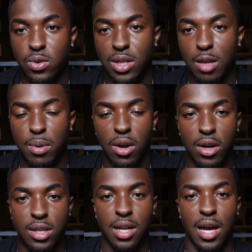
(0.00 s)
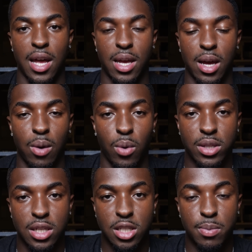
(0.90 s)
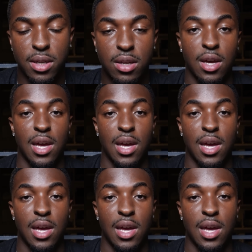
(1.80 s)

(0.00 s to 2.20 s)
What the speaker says: is a little bit longer than I wanted it to be.